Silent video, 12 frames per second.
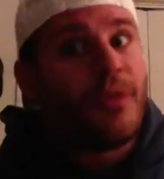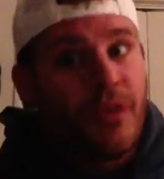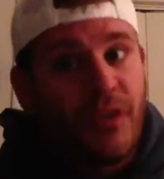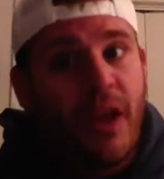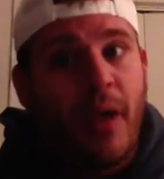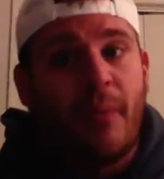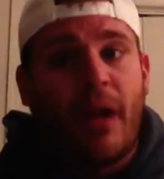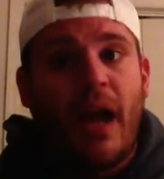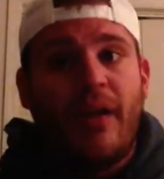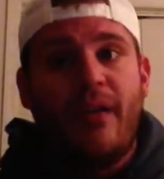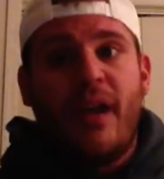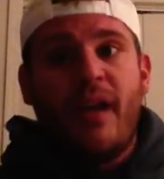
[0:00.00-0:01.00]
since then, but
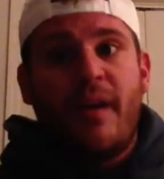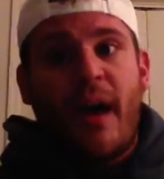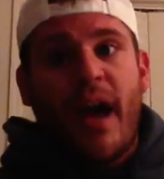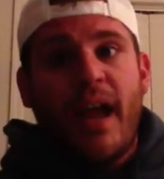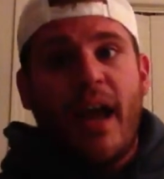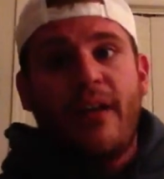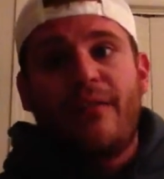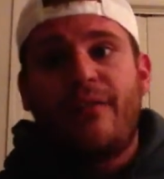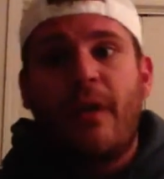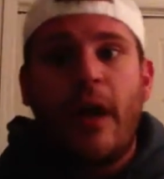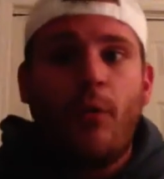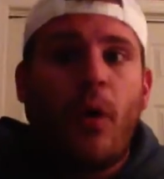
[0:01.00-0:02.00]
I, I
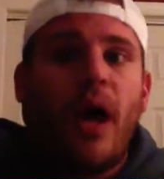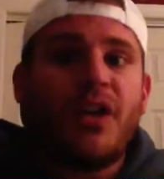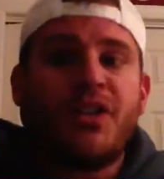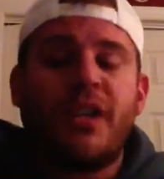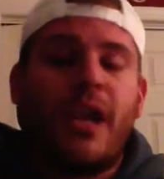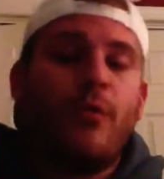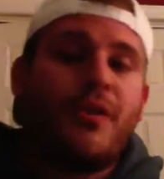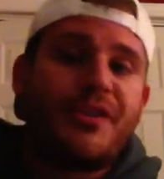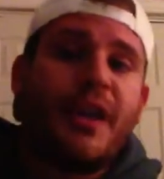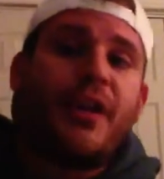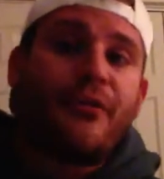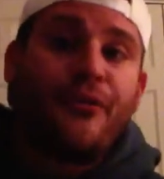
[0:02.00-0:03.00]
have, I watched and I was
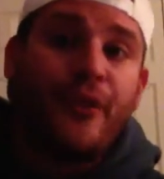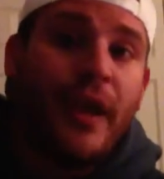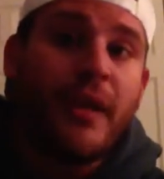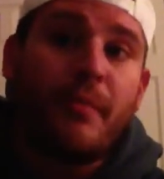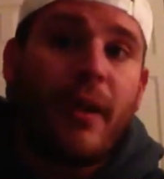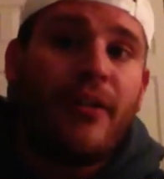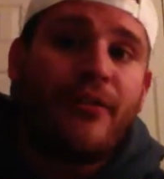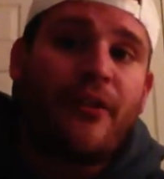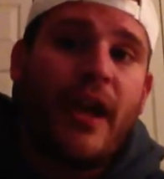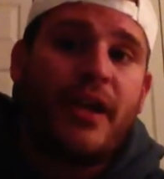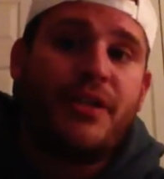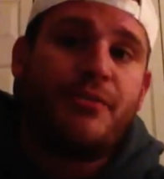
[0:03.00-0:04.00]
not offended by the
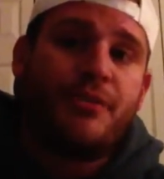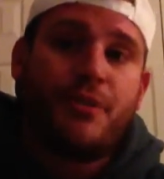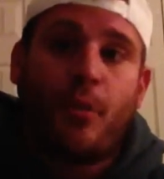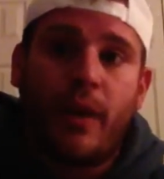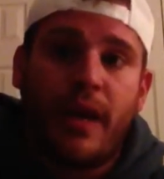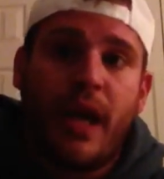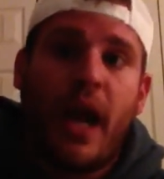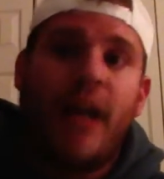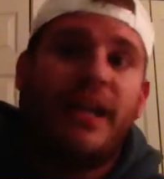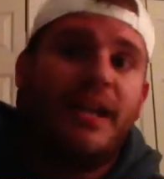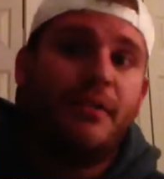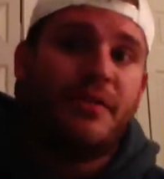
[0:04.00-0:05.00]
fact she was 29
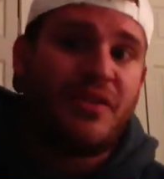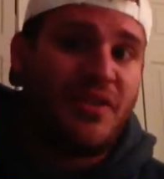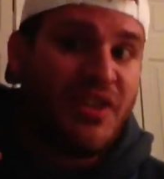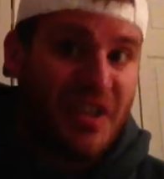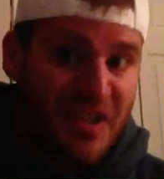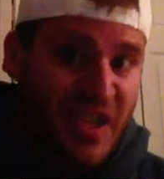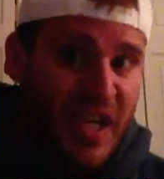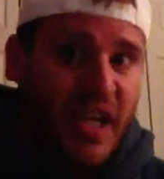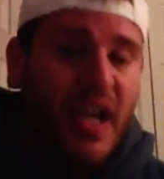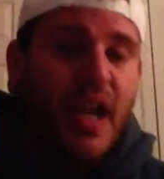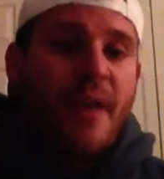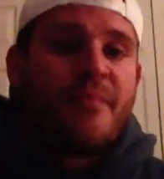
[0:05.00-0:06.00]
and he was 16.
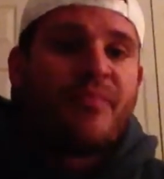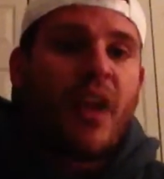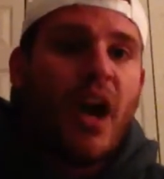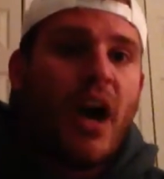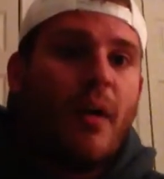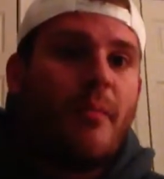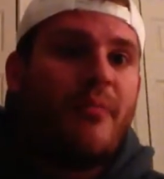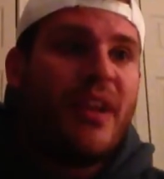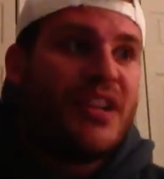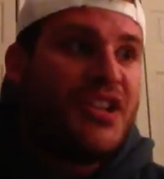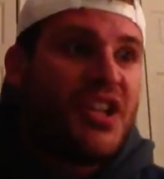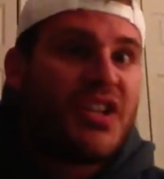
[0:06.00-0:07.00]
Um,
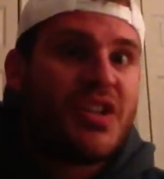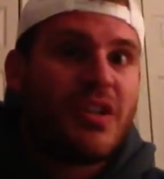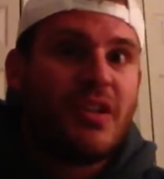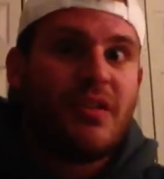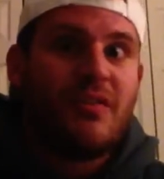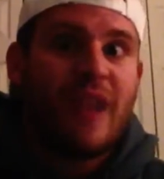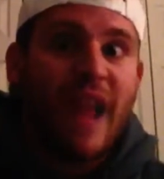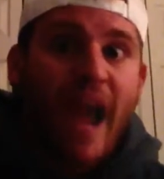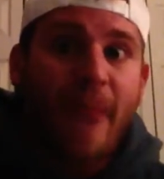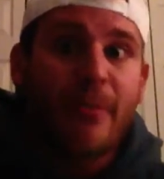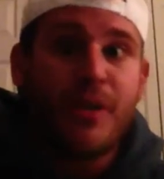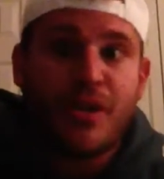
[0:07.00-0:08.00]
they just, they
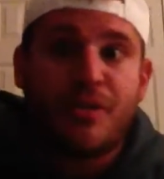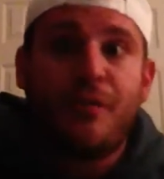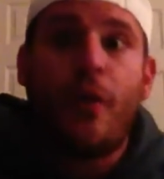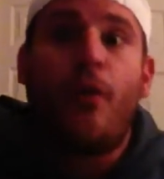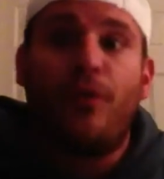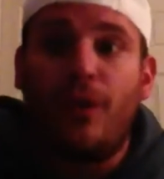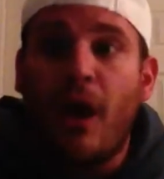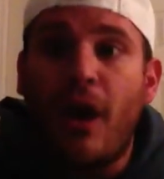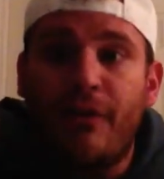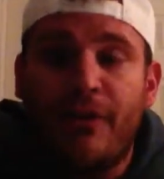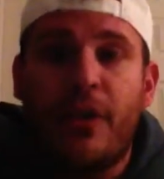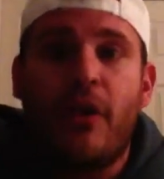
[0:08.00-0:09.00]
happen to just fall in
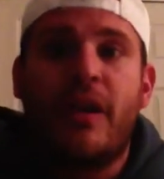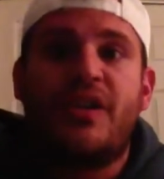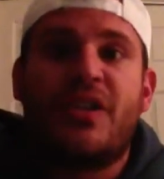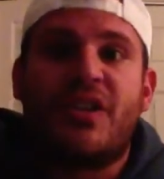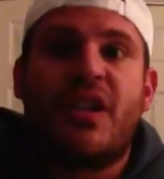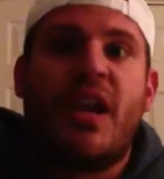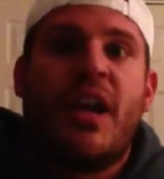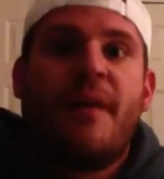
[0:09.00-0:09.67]
love. You know, it's just,